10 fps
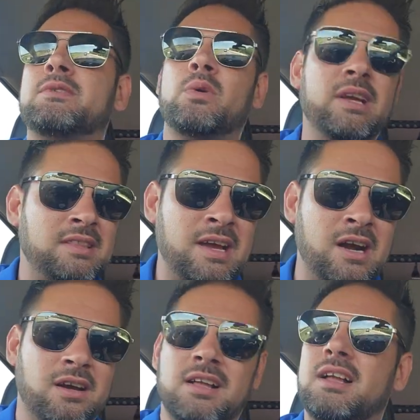So right
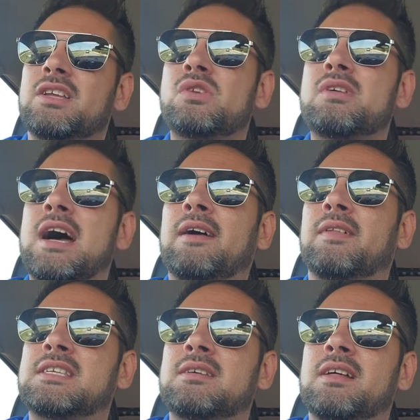there, you got,
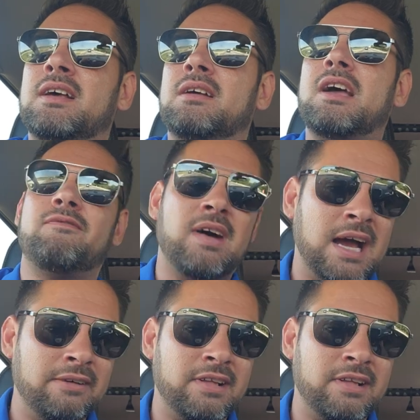5.